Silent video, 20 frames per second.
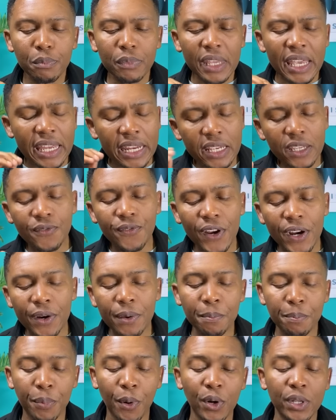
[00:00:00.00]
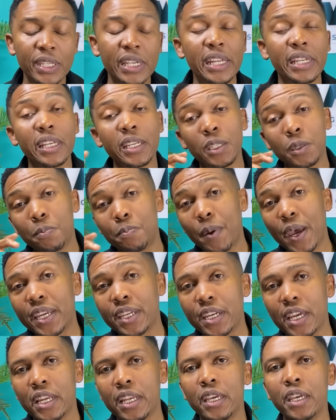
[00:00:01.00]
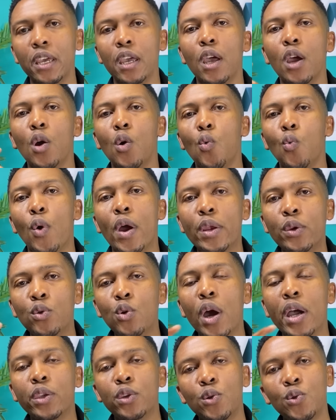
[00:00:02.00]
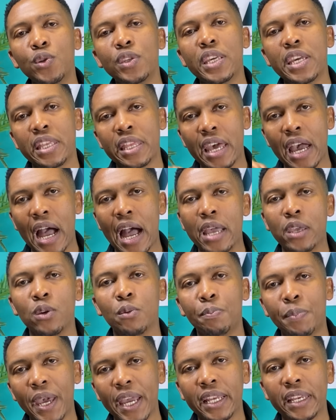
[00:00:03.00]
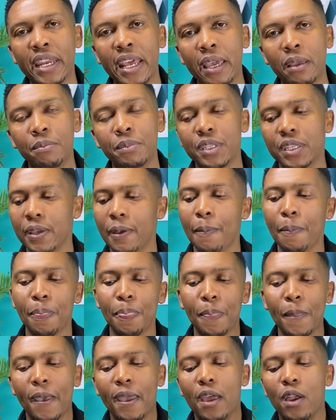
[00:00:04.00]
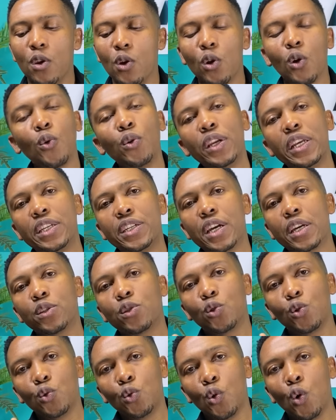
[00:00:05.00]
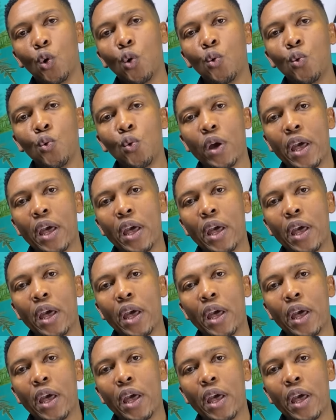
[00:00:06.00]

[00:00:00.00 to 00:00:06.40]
It is very important, especially when you are using the IUPAC names. Not only just to know